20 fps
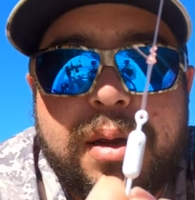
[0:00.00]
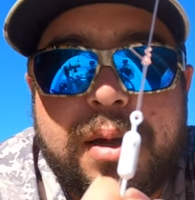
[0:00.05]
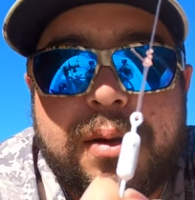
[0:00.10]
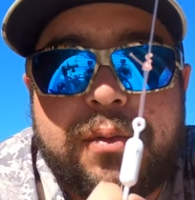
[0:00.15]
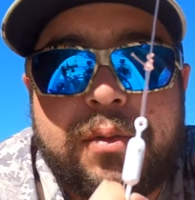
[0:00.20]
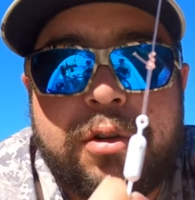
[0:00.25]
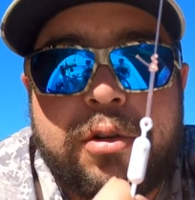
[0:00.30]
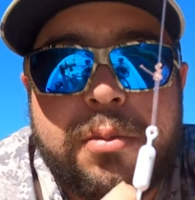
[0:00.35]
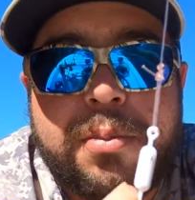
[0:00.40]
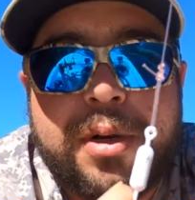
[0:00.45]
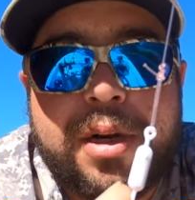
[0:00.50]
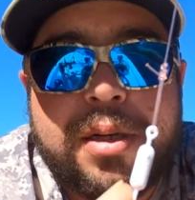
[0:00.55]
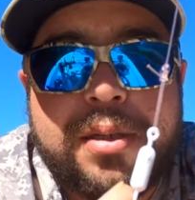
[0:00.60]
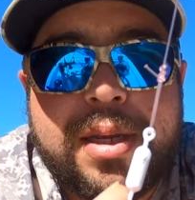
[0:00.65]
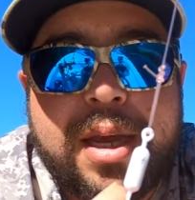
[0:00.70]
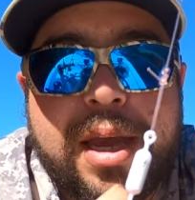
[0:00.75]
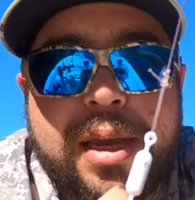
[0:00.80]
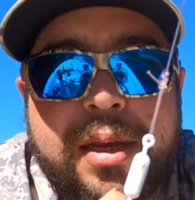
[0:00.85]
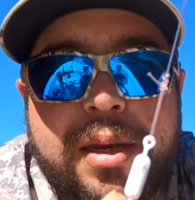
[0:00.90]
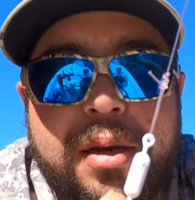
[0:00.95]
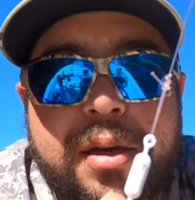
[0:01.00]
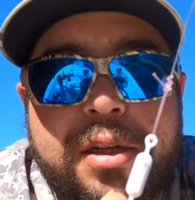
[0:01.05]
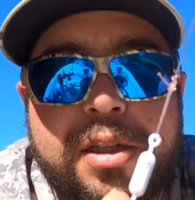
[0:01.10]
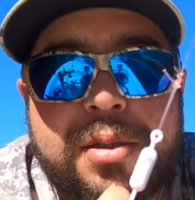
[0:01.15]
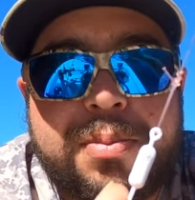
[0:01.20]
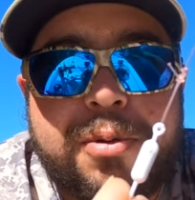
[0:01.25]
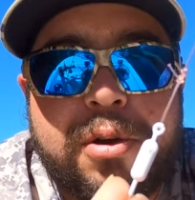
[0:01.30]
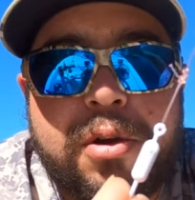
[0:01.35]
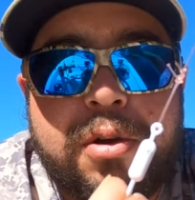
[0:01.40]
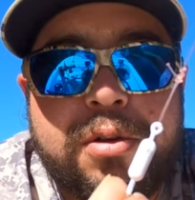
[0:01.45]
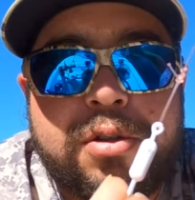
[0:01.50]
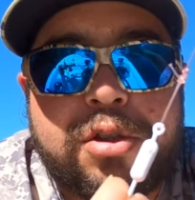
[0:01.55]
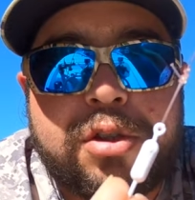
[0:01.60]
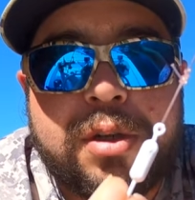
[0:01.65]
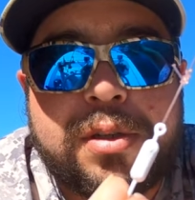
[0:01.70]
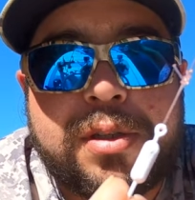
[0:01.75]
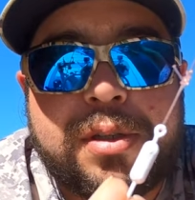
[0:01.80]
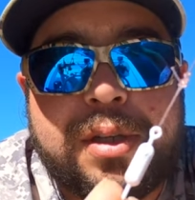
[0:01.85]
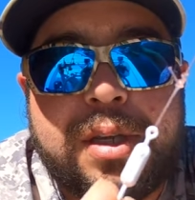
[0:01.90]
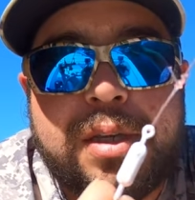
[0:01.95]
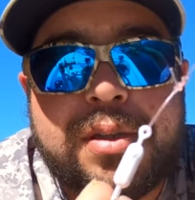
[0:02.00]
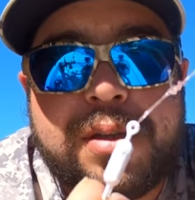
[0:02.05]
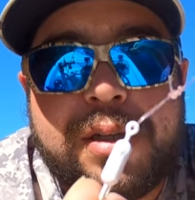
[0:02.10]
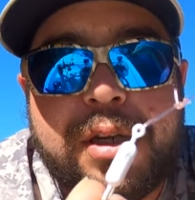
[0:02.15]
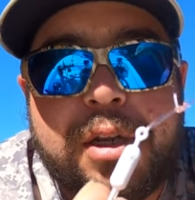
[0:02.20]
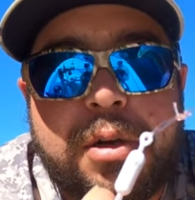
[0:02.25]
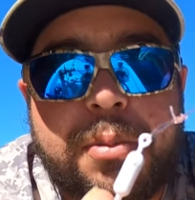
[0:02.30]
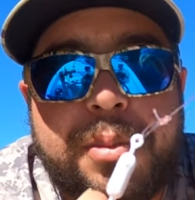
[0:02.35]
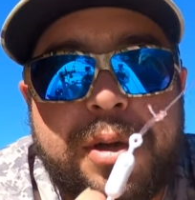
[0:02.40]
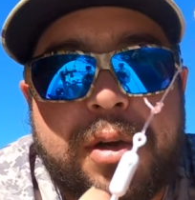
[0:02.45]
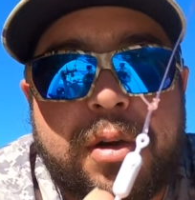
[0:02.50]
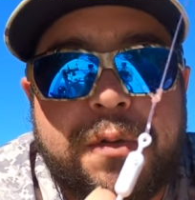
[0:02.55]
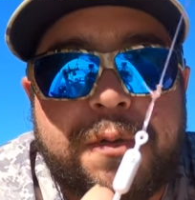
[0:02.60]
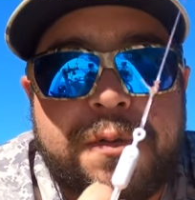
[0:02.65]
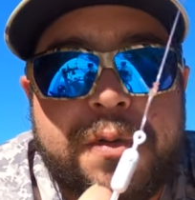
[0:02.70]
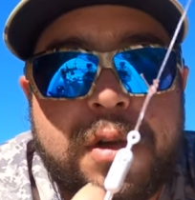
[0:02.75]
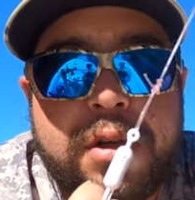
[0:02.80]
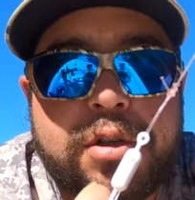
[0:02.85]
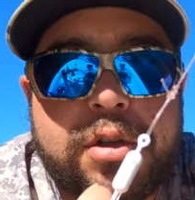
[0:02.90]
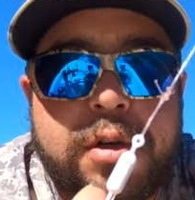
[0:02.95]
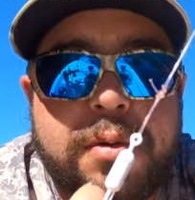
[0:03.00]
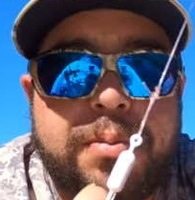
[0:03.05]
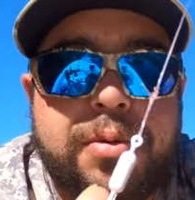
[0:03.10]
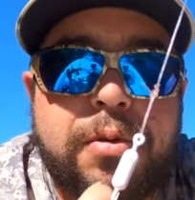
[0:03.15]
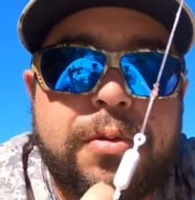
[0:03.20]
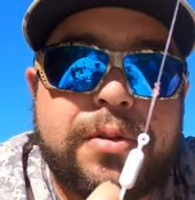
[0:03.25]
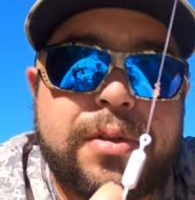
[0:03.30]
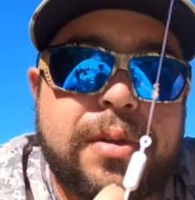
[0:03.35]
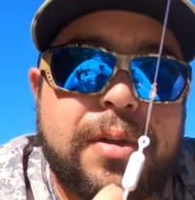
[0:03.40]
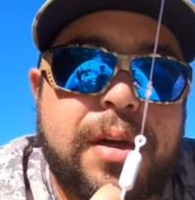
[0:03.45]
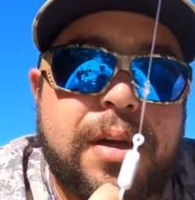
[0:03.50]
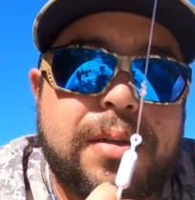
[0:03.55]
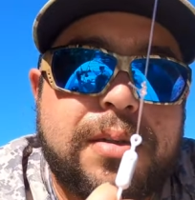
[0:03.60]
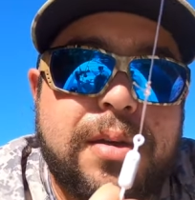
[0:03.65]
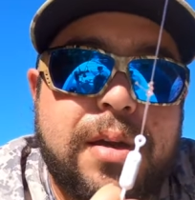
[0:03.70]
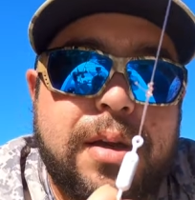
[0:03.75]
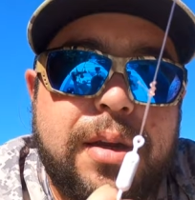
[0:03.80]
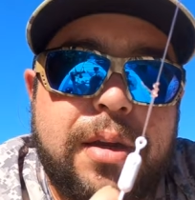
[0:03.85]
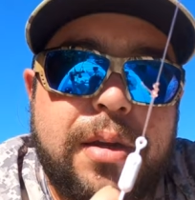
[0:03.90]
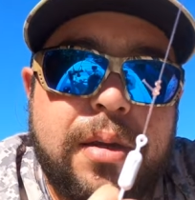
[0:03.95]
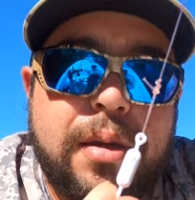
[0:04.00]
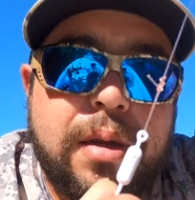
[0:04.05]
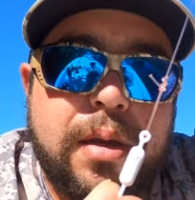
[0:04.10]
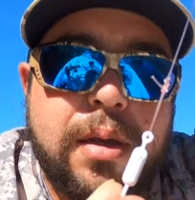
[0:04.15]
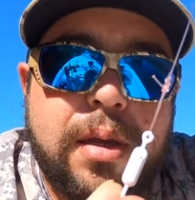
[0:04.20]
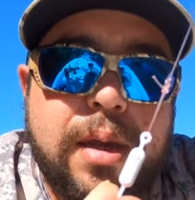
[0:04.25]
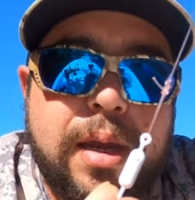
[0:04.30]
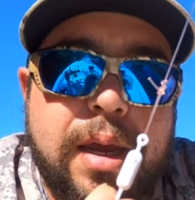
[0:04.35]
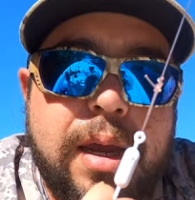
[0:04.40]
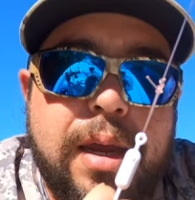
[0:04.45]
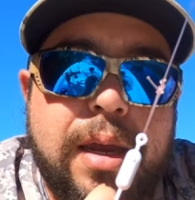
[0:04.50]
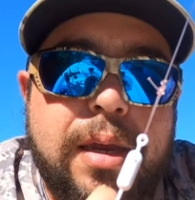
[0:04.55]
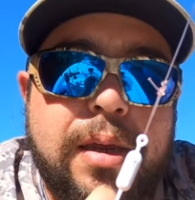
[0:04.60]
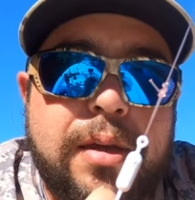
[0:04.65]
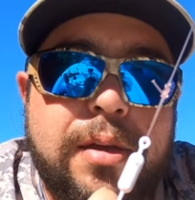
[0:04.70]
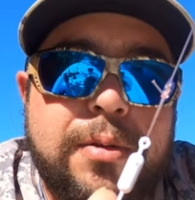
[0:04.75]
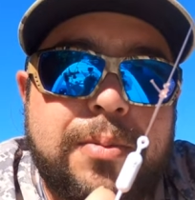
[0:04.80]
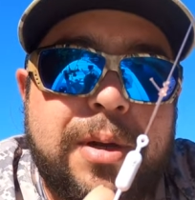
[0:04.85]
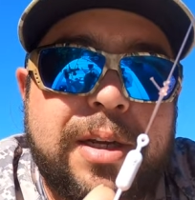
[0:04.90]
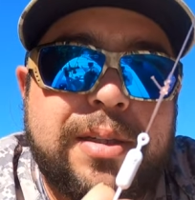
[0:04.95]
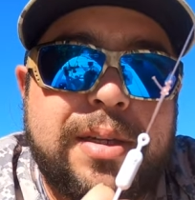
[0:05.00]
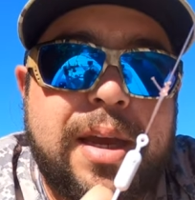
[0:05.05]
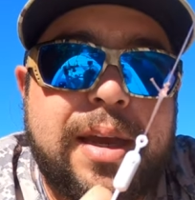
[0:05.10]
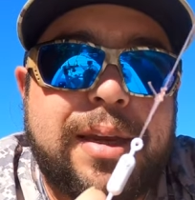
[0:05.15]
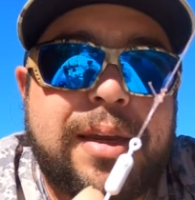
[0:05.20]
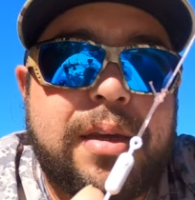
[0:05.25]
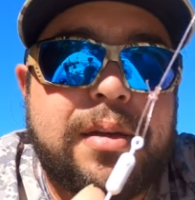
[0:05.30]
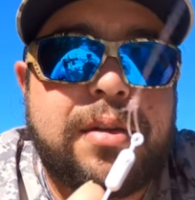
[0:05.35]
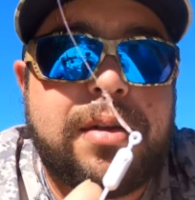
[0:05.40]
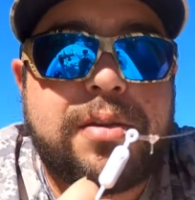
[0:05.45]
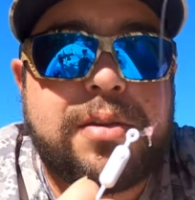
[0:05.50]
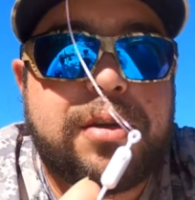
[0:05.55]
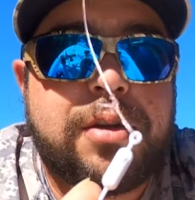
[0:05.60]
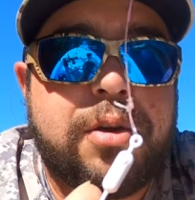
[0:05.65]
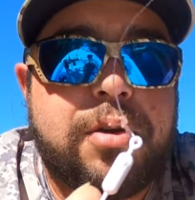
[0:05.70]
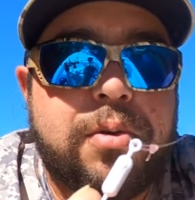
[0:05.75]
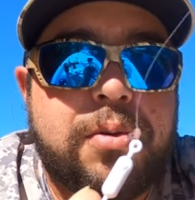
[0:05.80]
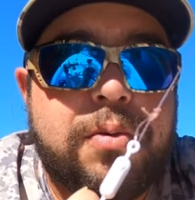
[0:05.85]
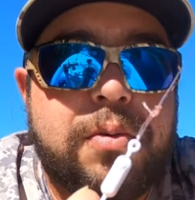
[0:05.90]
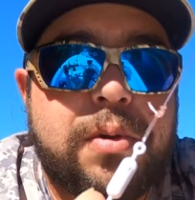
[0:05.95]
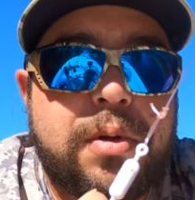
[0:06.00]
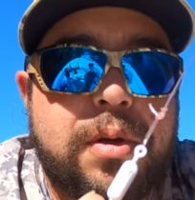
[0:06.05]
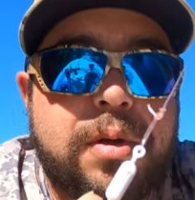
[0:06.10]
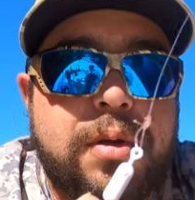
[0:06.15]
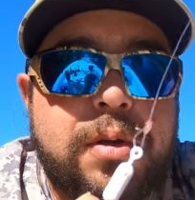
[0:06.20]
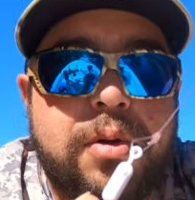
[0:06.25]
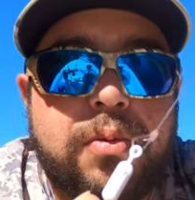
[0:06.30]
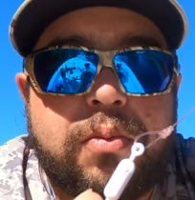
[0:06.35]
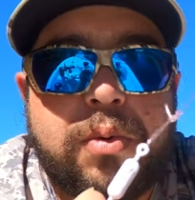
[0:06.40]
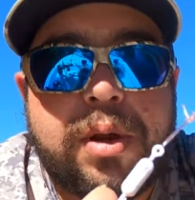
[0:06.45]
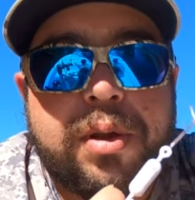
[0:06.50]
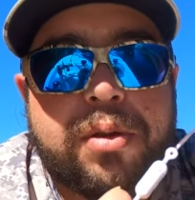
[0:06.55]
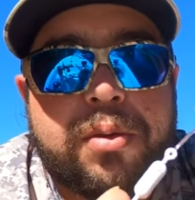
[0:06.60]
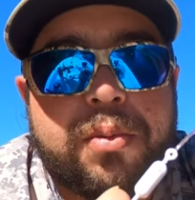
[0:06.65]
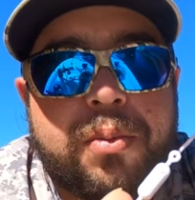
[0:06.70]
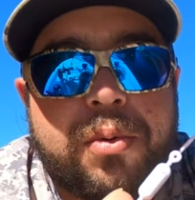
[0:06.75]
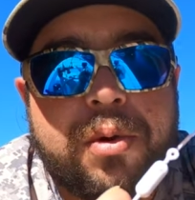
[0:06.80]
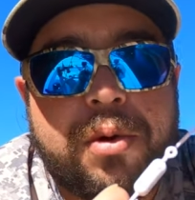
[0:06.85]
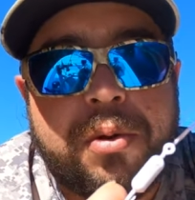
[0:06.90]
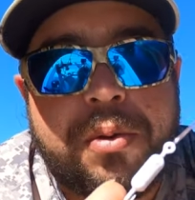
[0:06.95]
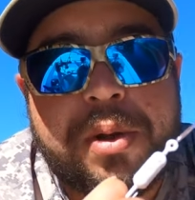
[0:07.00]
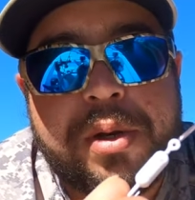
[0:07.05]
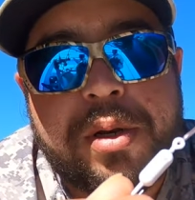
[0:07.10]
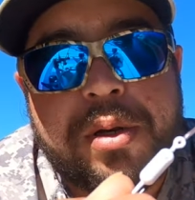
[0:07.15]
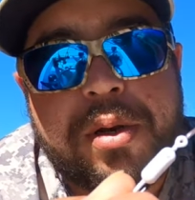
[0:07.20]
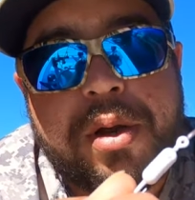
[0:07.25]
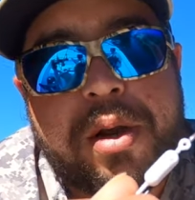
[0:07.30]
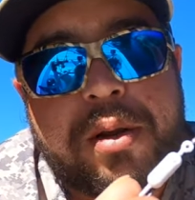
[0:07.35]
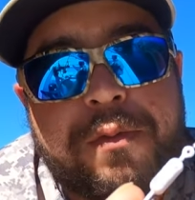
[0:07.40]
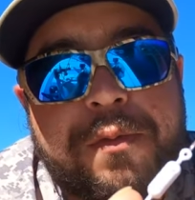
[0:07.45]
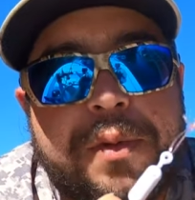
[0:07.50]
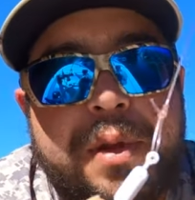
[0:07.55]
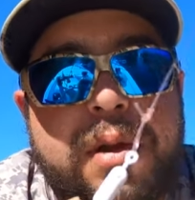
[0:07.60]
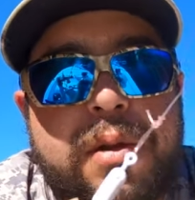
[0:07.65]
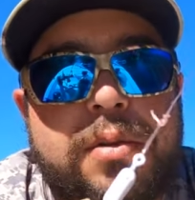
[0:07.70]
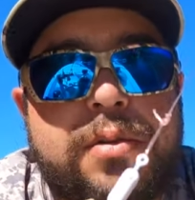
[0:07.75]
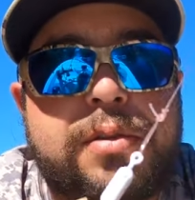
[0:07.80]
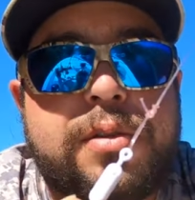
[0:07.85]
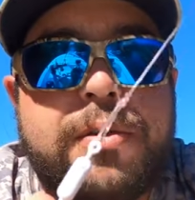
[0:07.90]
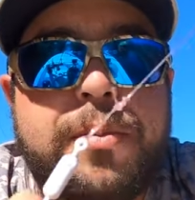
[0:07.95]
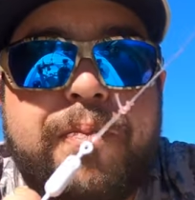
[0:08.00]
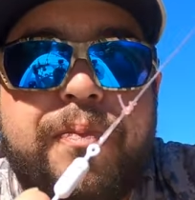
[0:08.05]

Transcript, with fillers: A little bit of tag end exposed just in case you get a bigger fish and it pulls a knot tight and my tag end doesn't go right through and a knot fails.